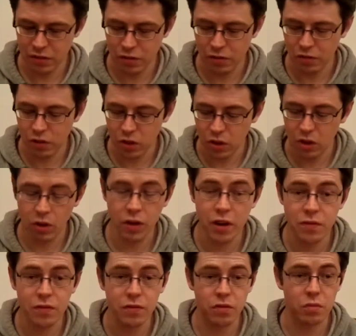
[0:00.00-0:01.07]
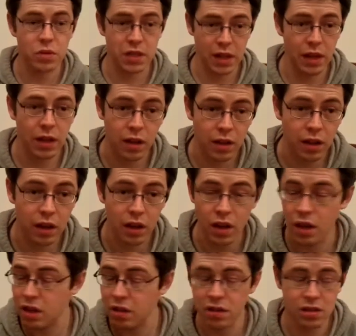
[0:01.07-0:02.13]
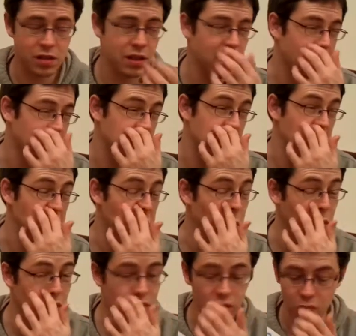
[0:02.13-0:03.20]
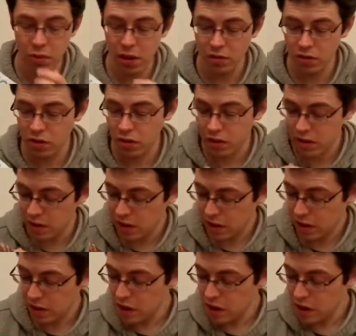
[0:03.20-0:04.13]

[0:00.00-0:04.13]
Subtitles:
Full colour, even from Sega, and like Sega, Jesus, we're so bad for doing this.